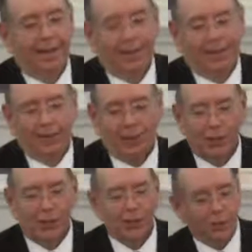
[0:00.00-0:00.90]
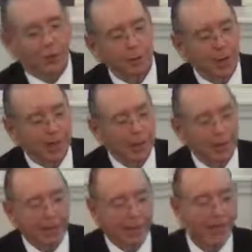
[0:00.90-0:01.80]
uh, the years are creeping
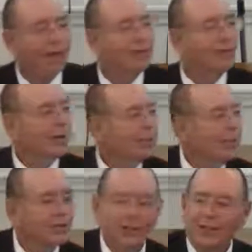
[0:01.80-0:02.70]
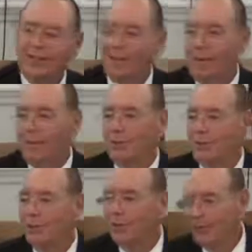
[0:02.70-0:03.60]
up, and I doubt very much I'll get the
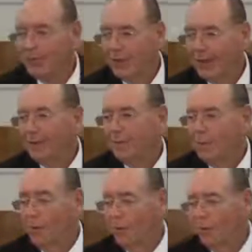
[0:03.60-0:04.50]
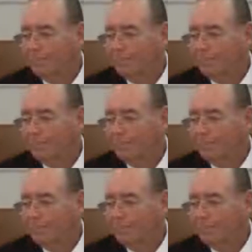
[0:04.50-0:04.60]
opportunity to do that anymore.